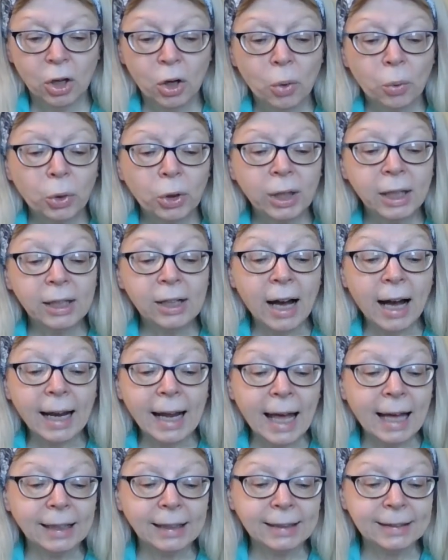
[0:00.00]
Were he not
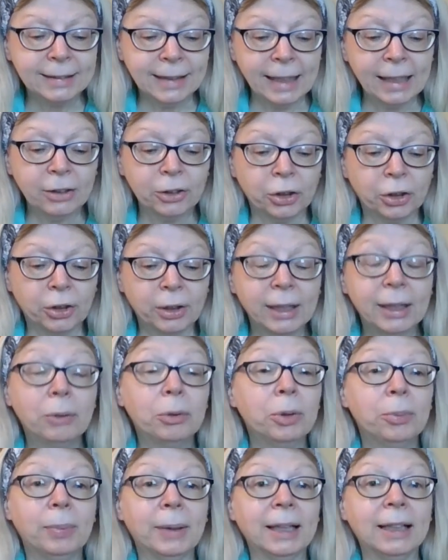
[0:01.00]
Alexander, he
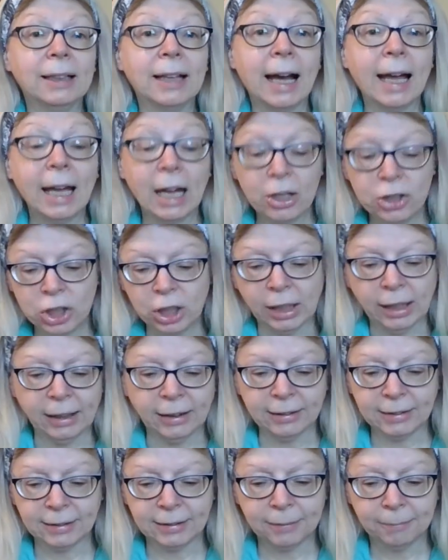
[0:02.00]
would be
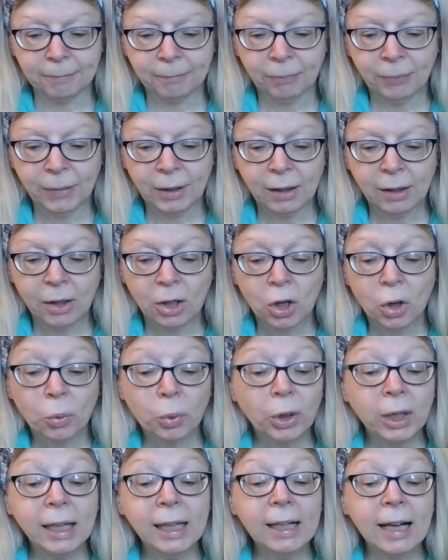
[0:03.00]
Diogenes.
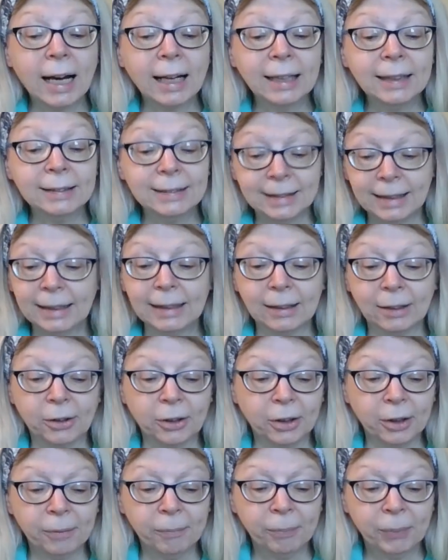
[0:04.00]
Were he not a
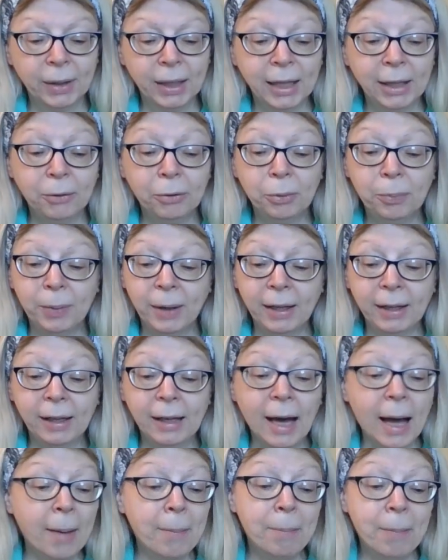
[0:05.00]
diddler, he would be
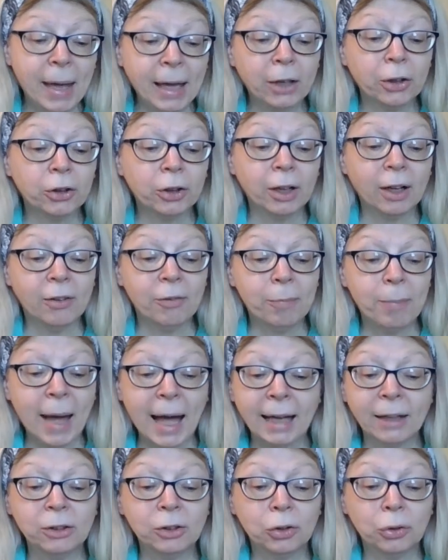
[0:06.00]
a maker of
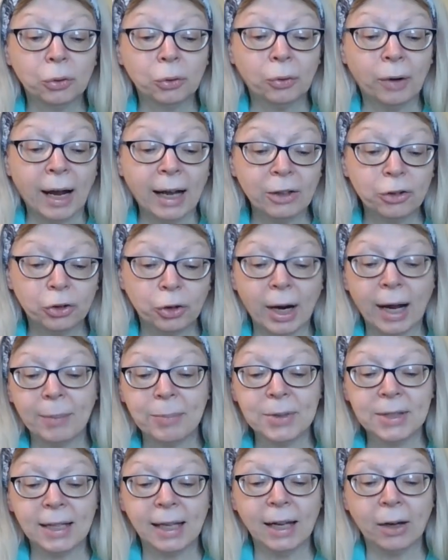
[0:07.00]
patent rat
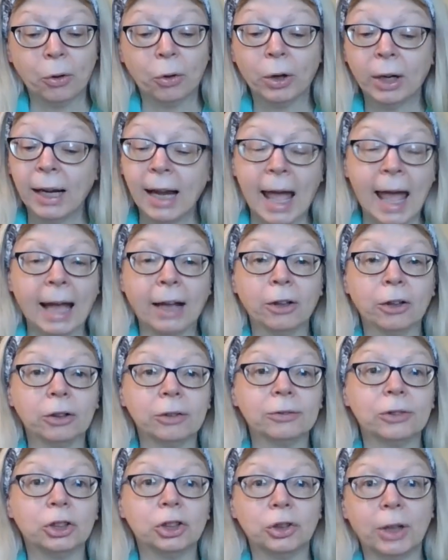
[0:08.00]
traps or an angler
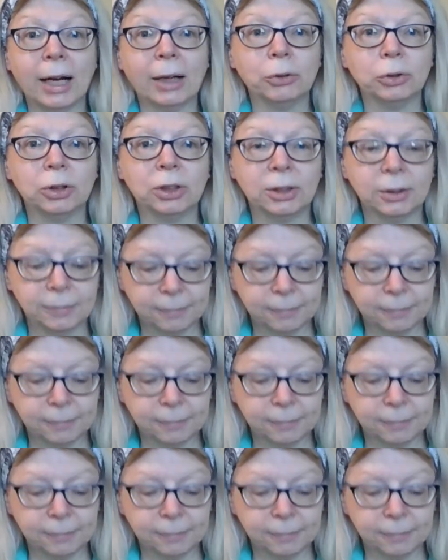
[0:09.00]
for trout.